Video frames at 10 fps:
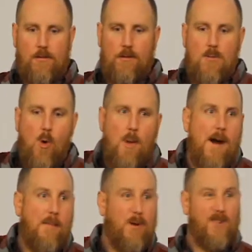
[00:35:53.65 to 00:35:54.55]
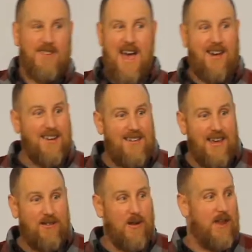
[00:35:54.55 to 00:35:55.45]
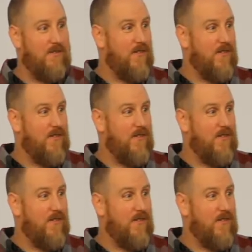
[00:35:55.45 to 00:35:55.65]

learned more about personality tests so I could